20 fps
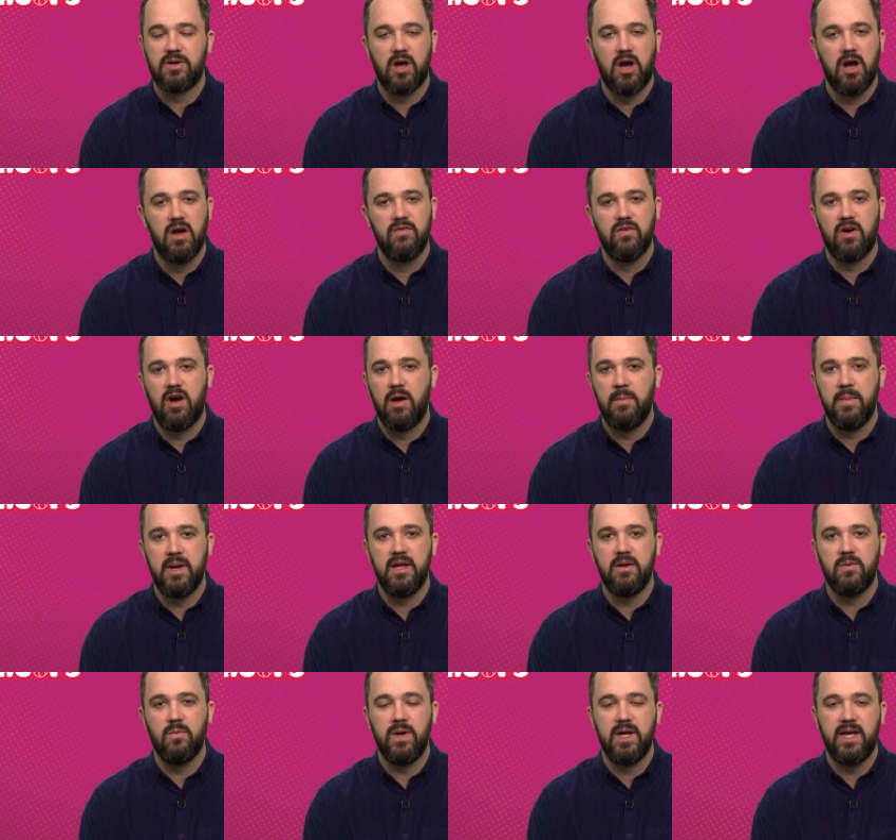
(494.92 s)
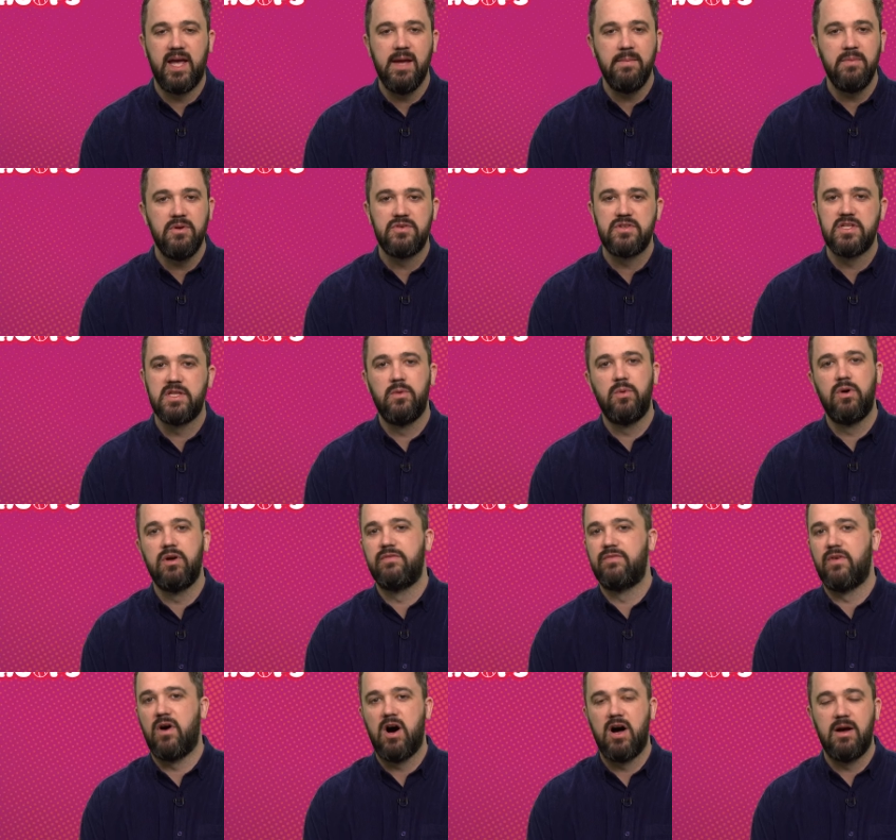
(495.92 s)
over, I mean, we keep using the
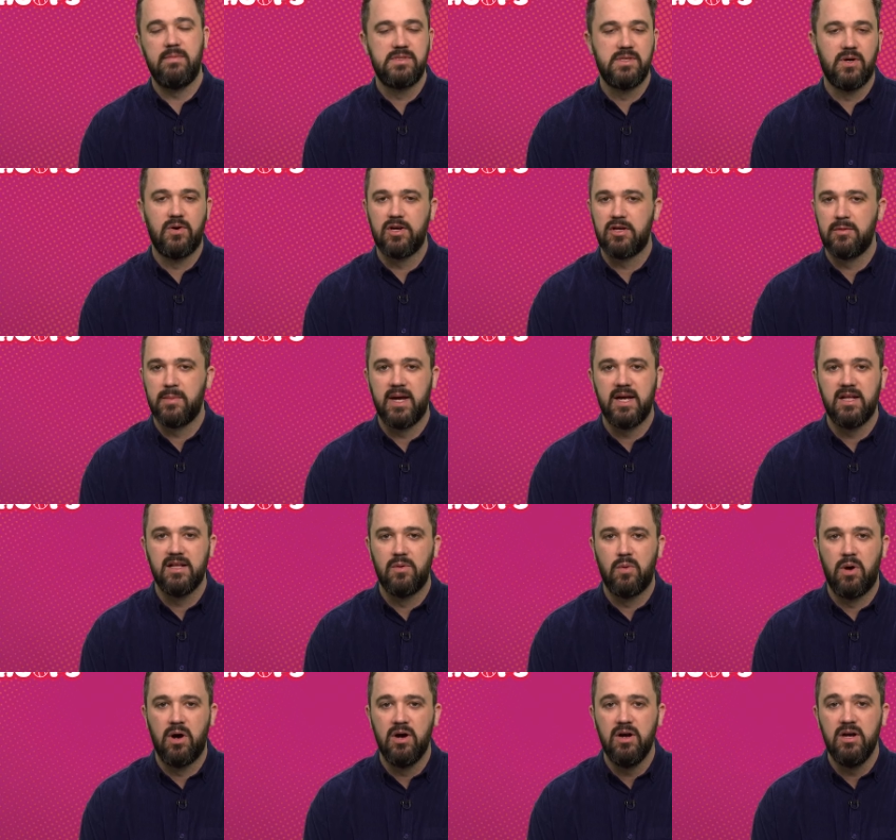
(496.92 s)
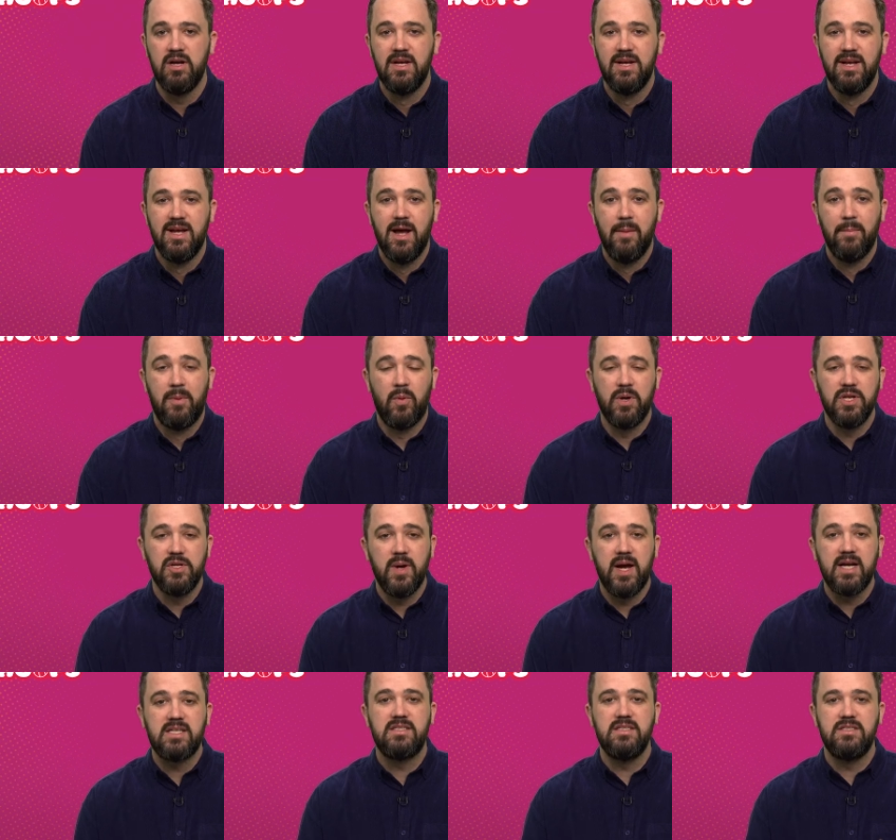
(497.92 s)
word vibe talking about Illawarra, but when
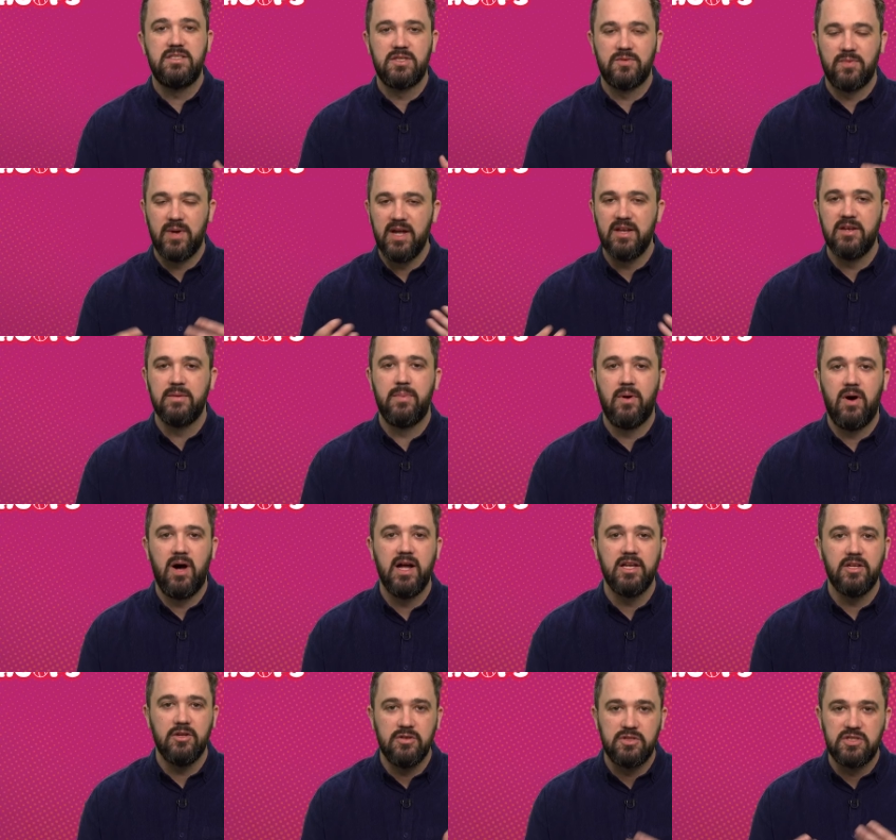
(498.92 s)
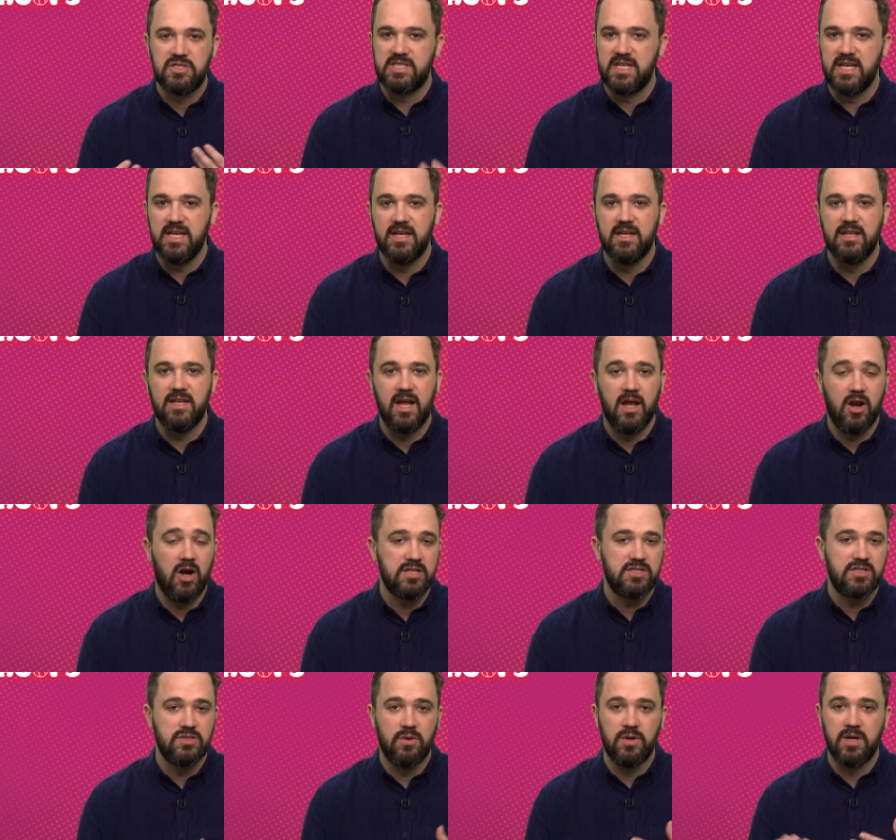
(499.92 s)
you're actually surrounded by it, you see it. And I
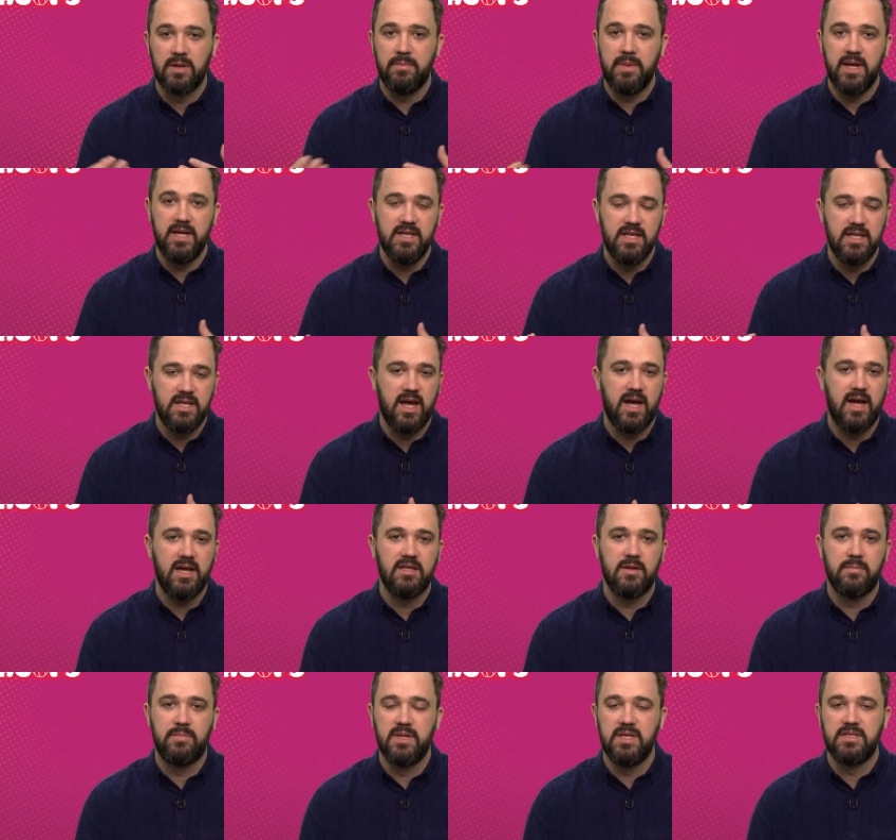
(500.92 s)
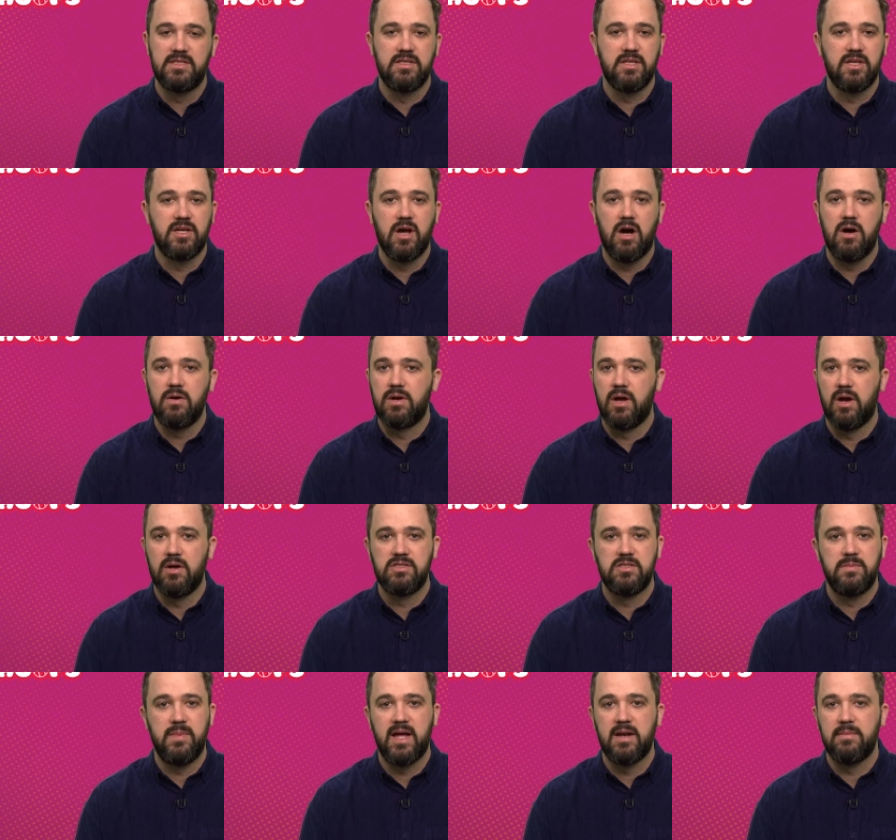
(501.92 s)
saw it at Media Day in the Blitz in the Gold
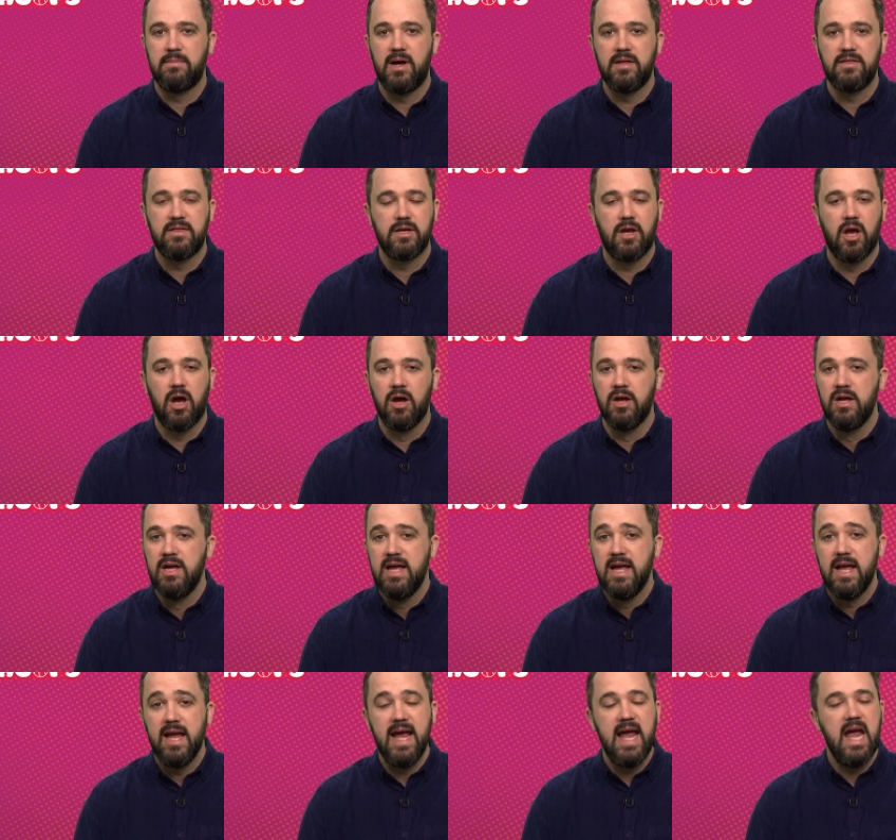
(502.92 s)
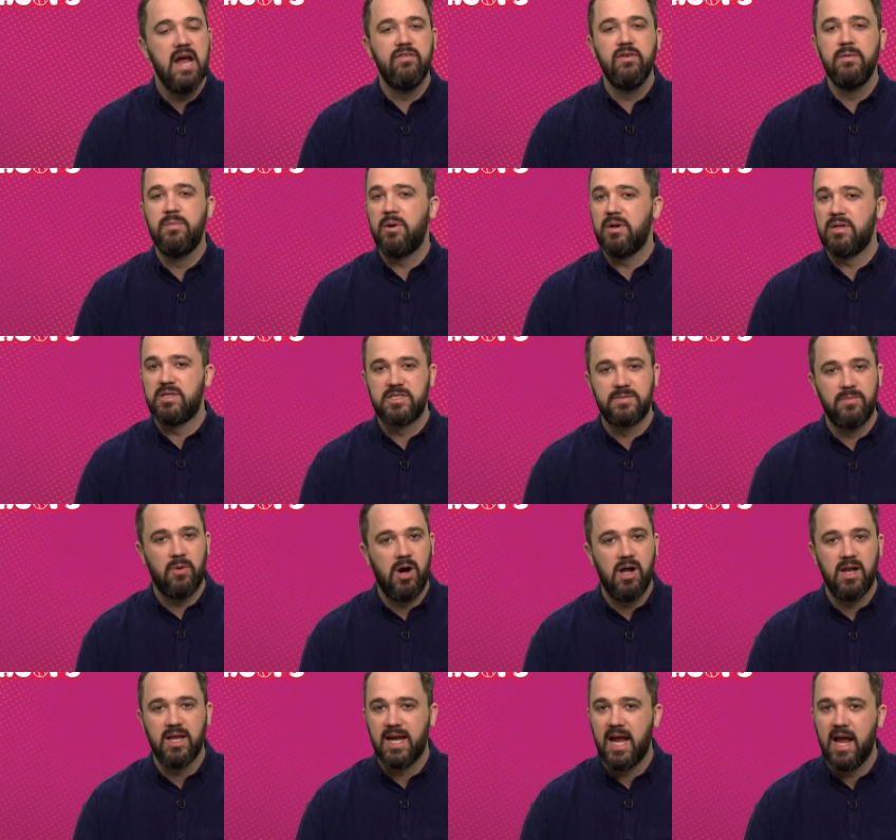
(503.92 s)
Coast about a month ago. Everybody's
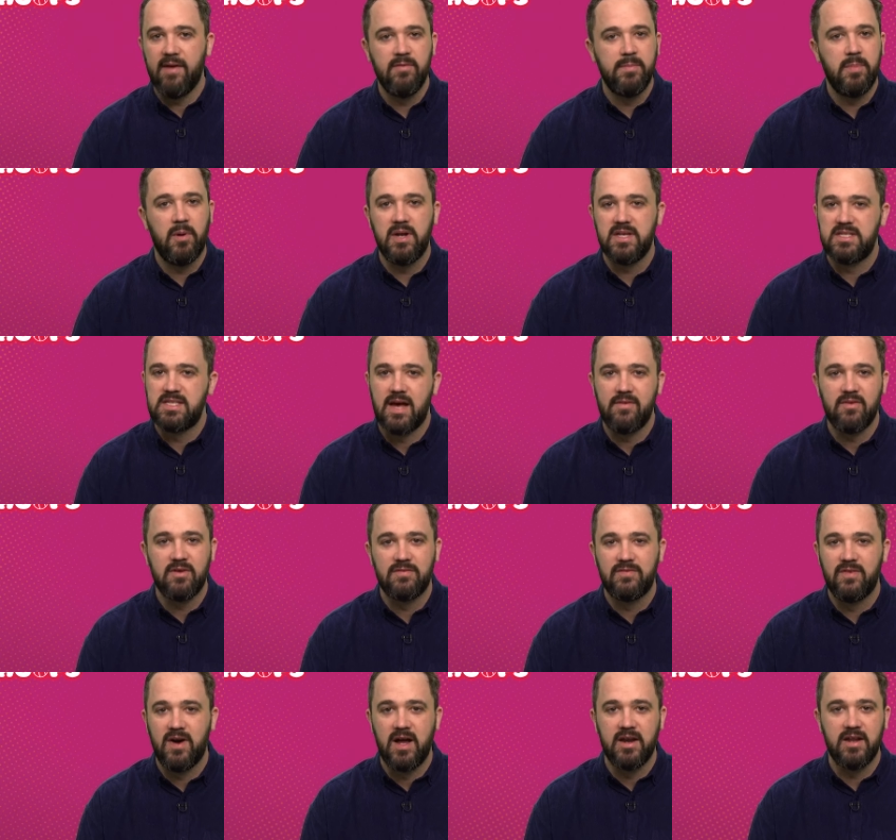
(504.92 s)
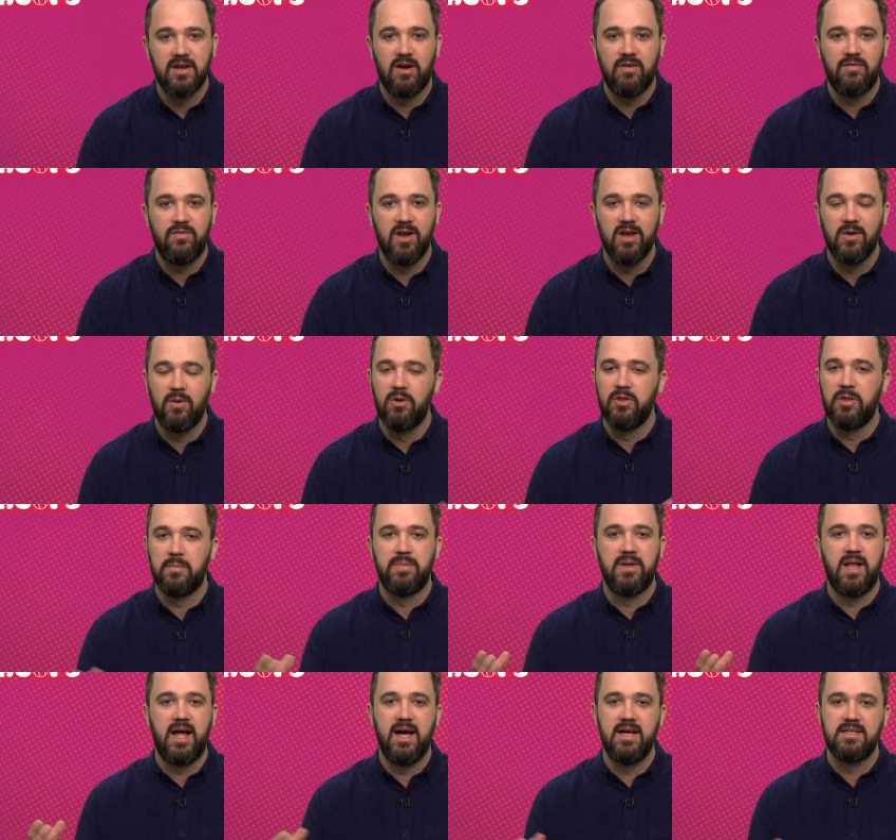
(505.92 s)
smiling, everybody's having fun, and I follow all the
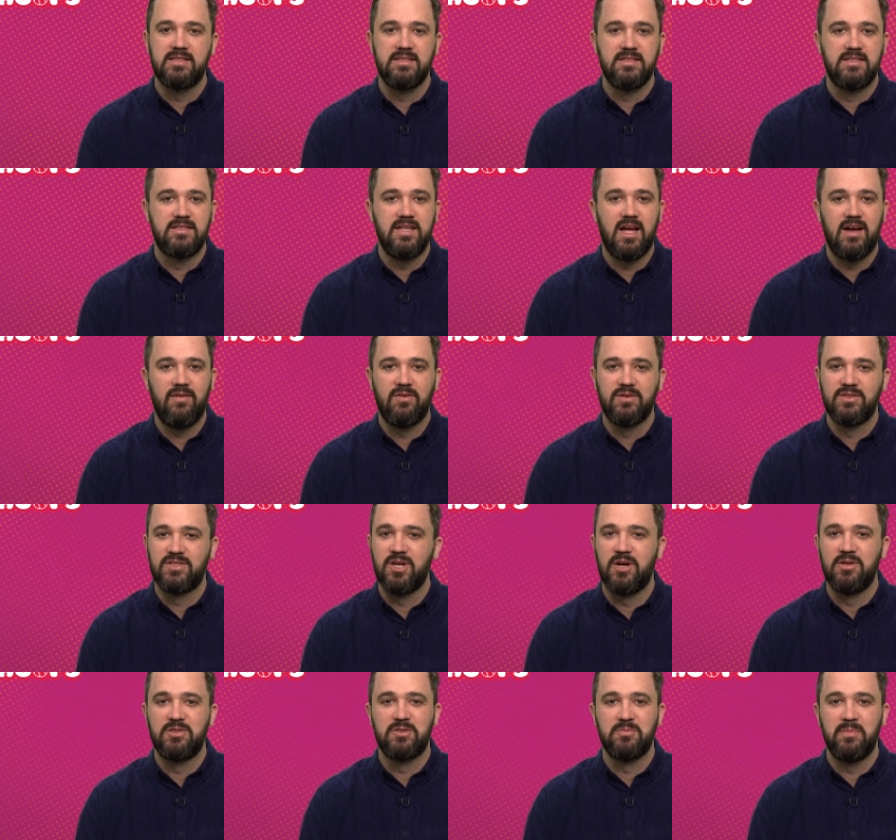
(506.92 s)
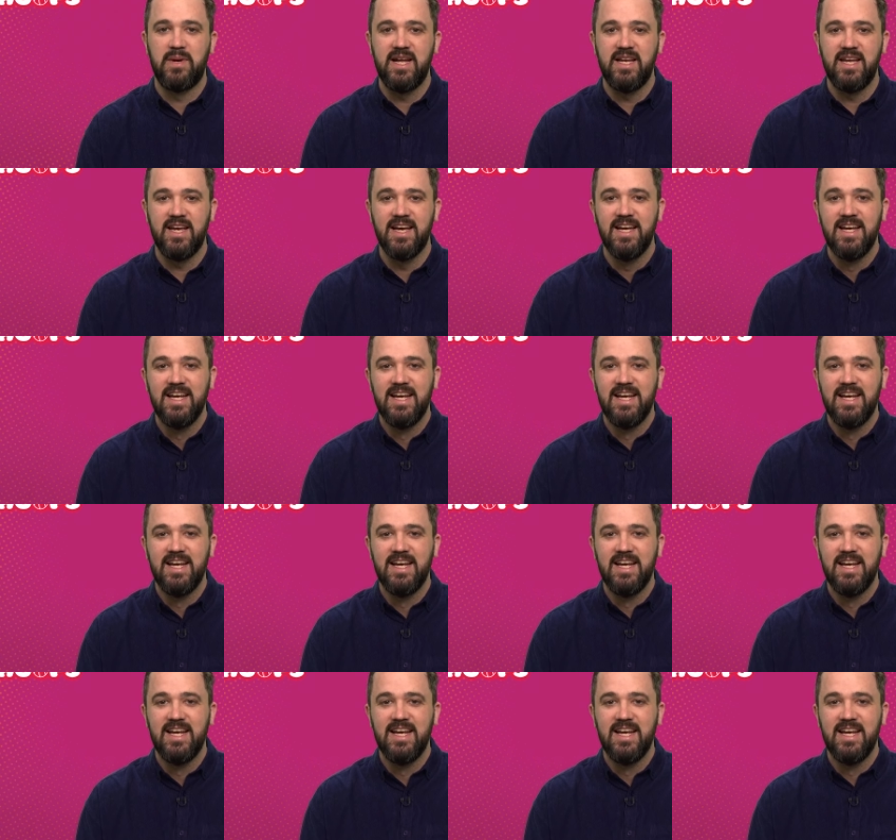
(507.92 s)
players and stuff on social media.